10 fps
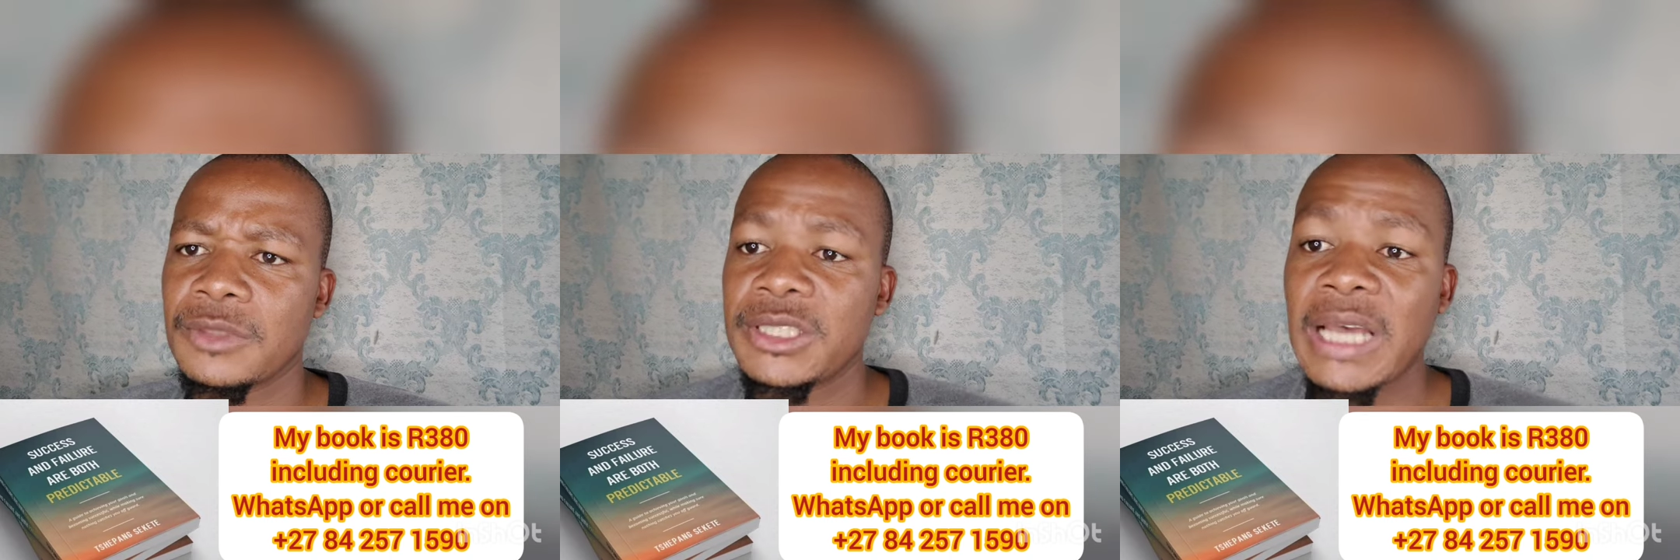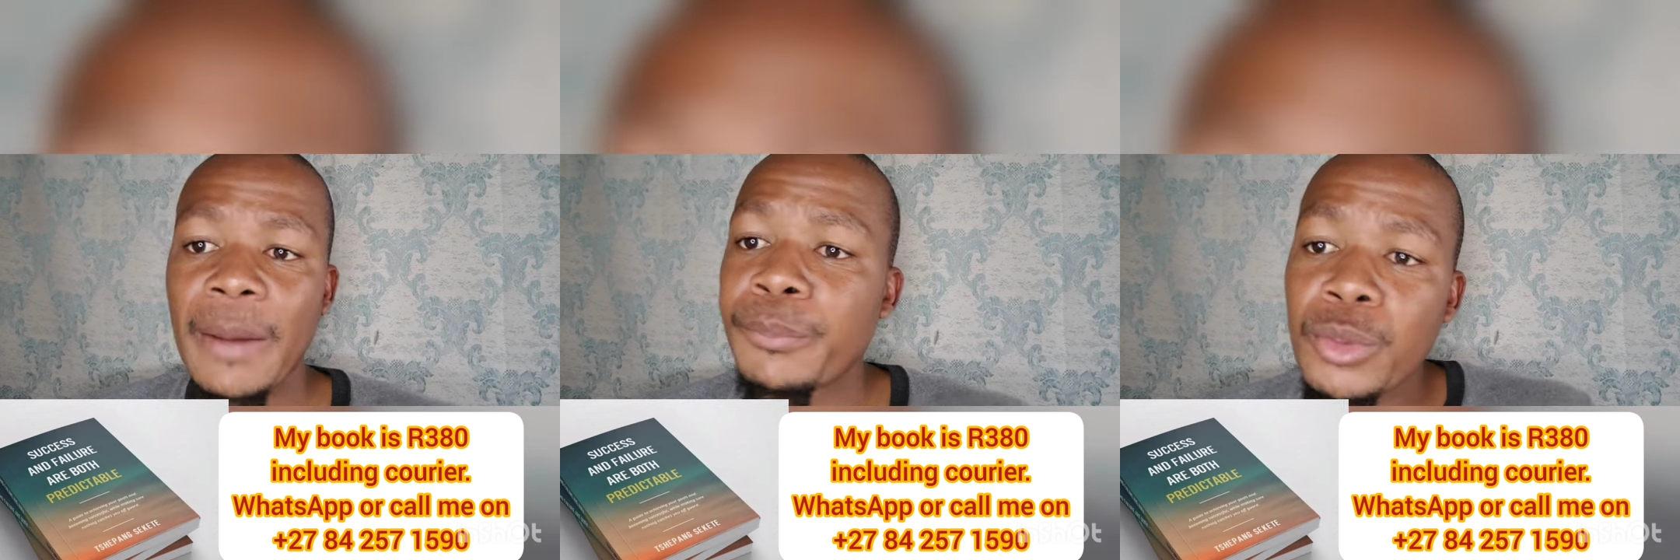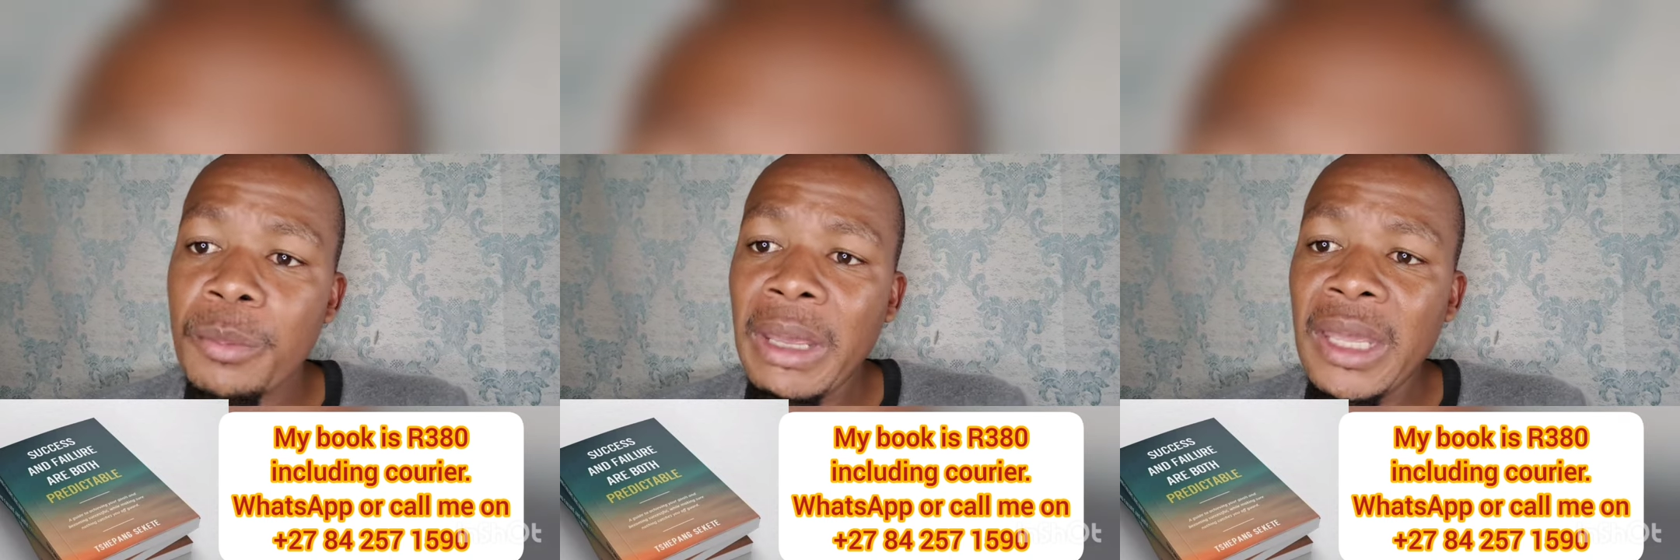It's up
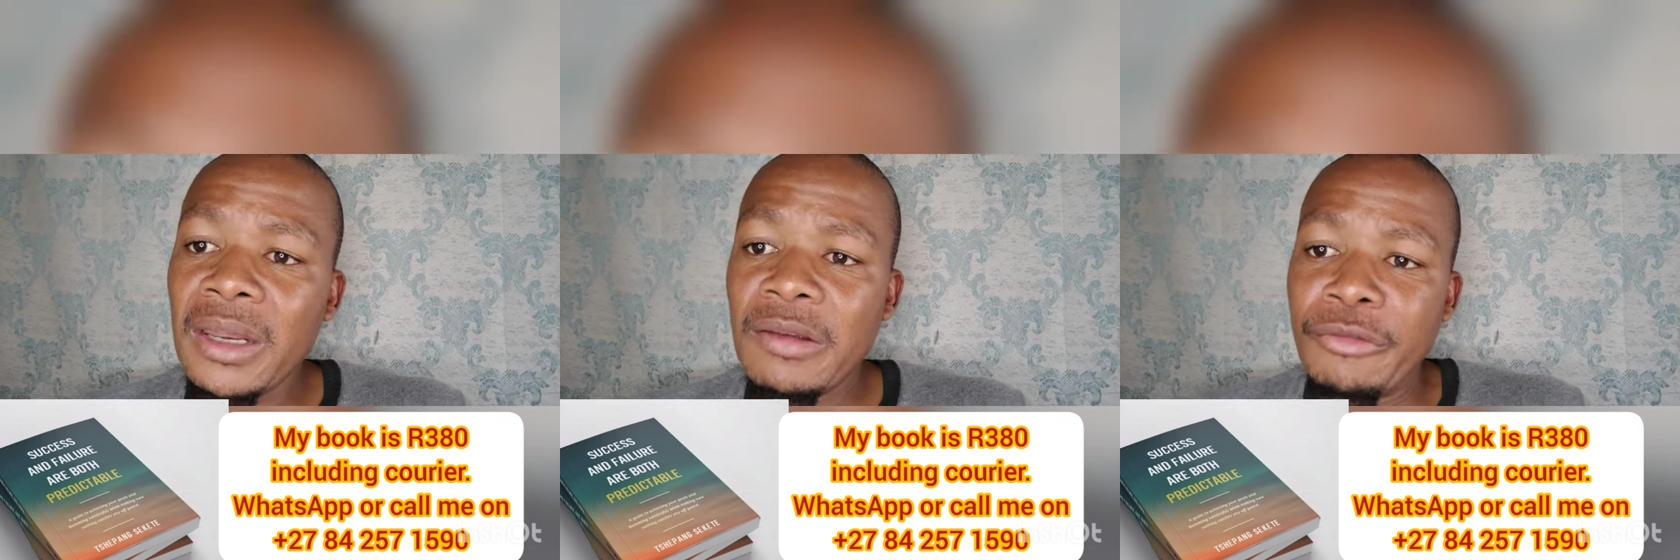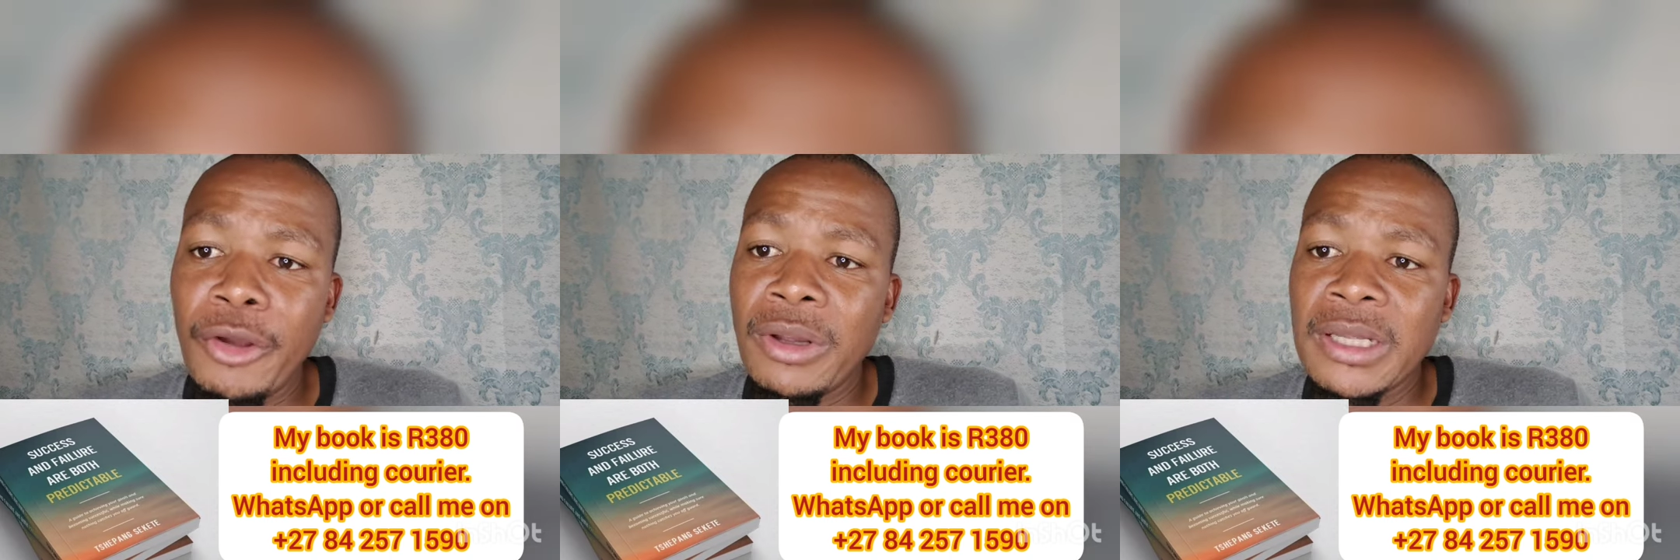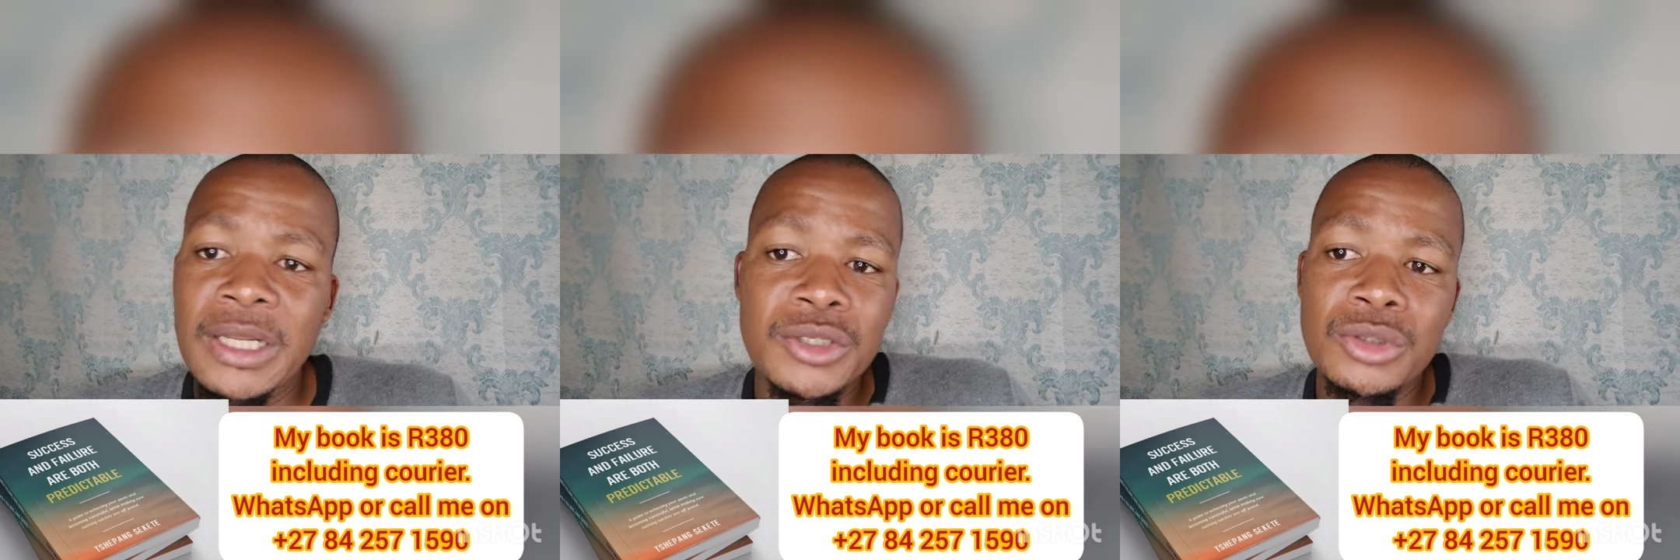to men if they're
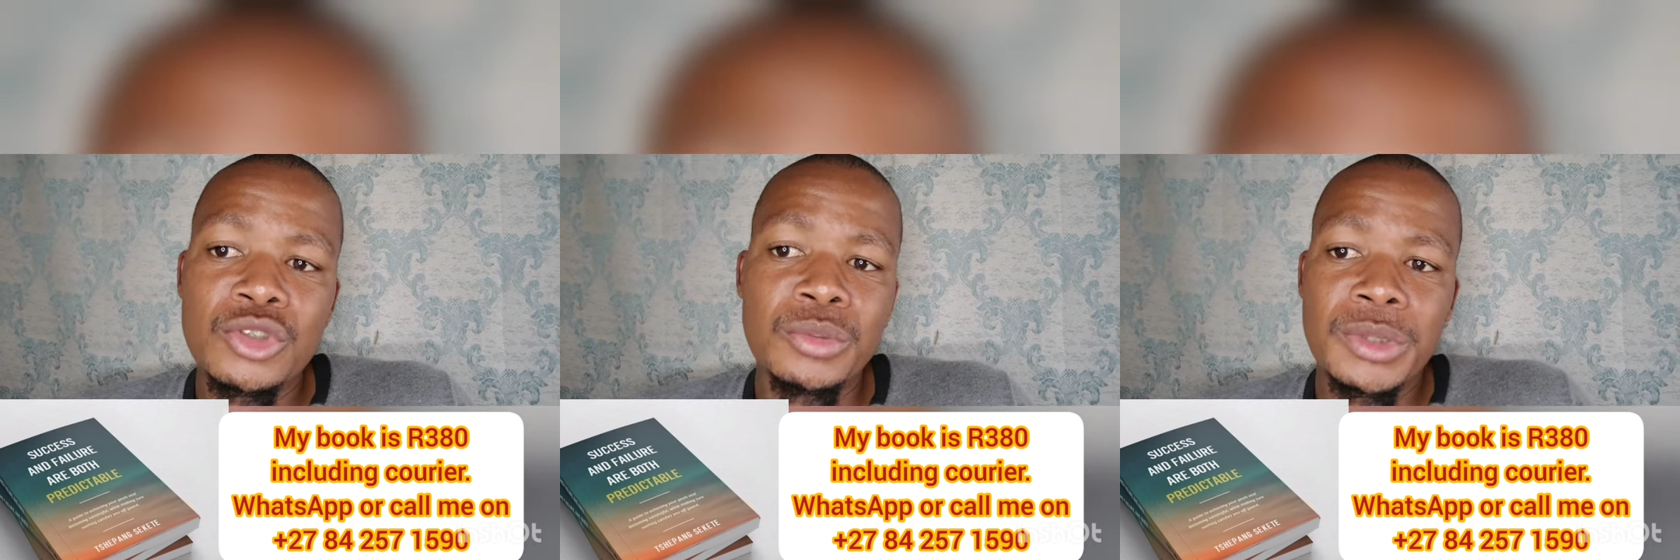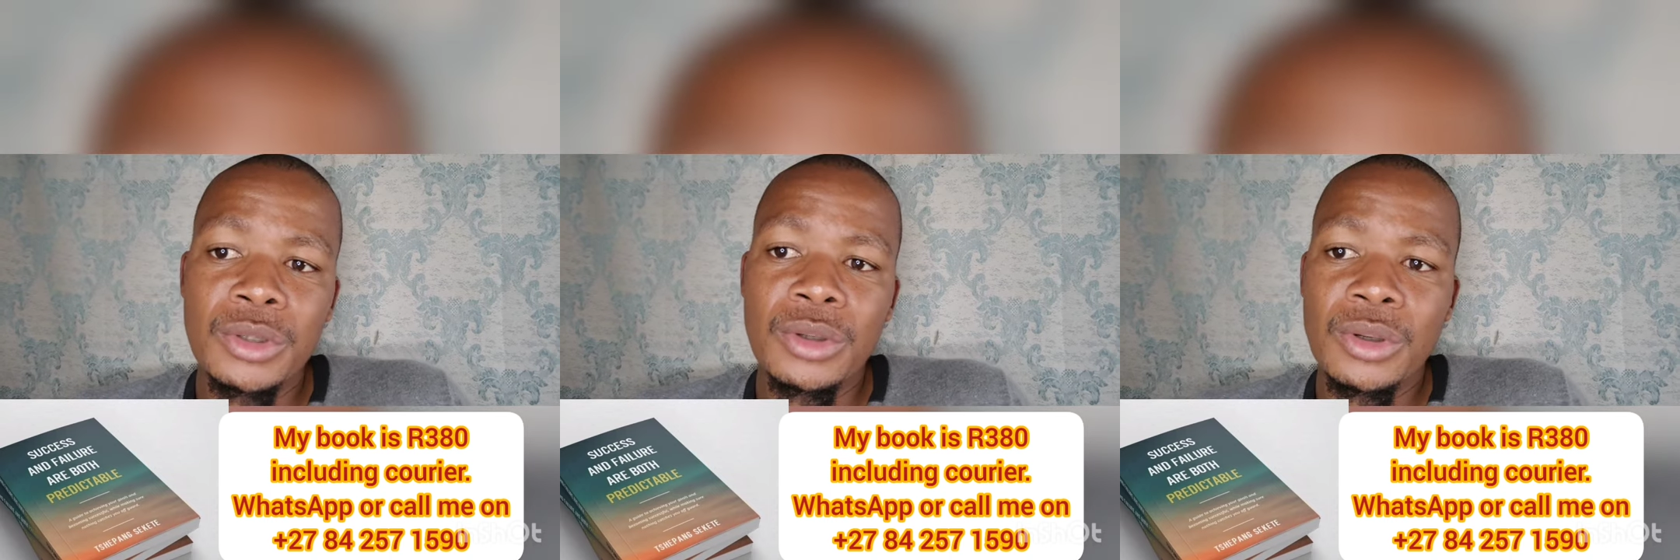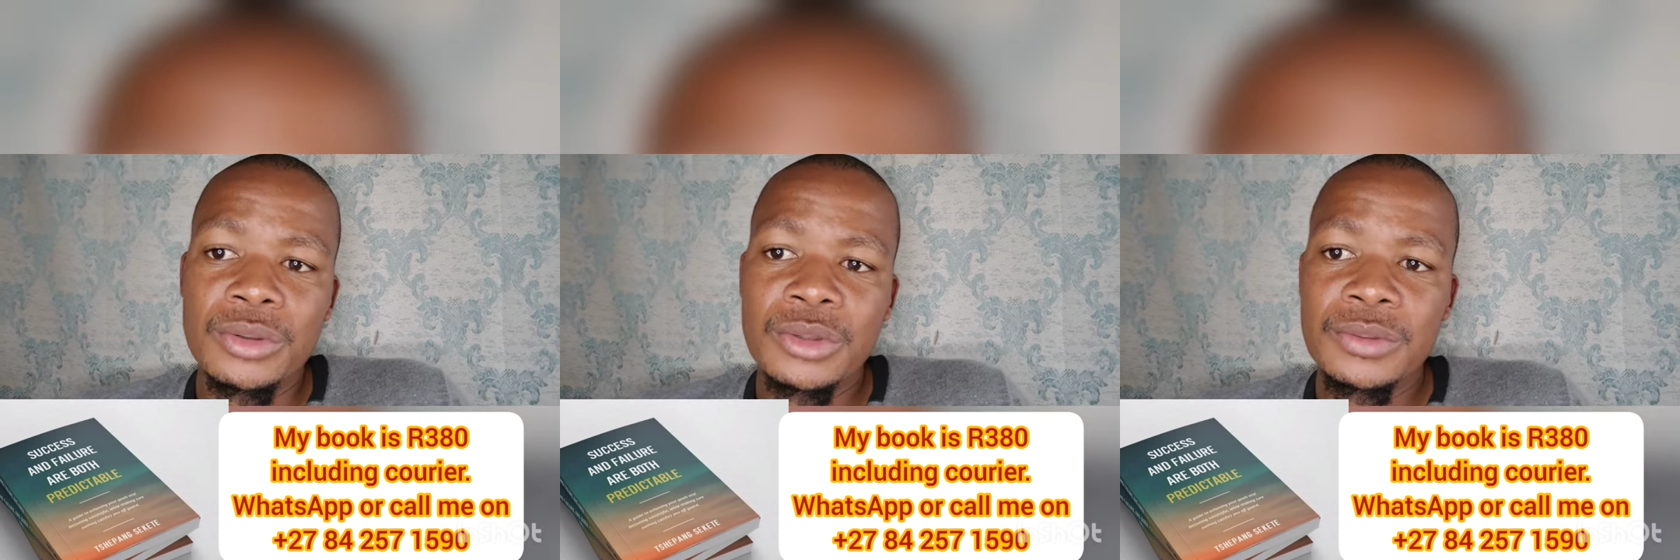going to listen to me or
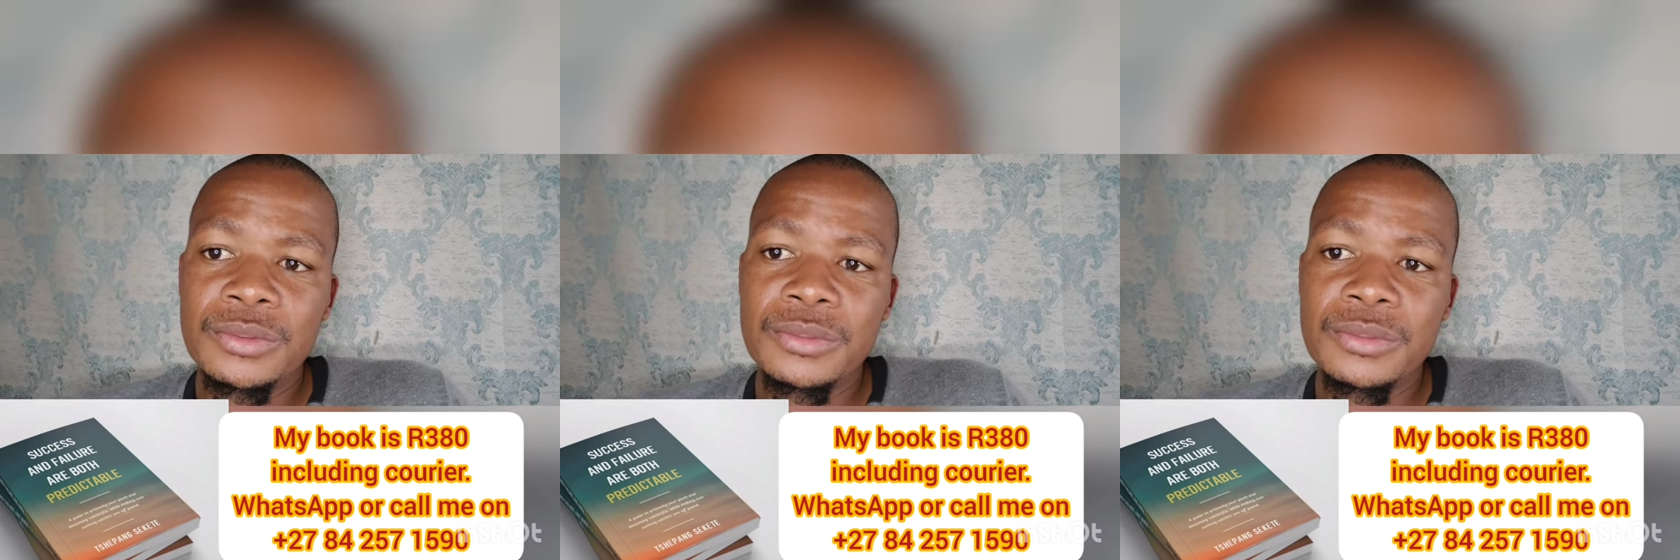not.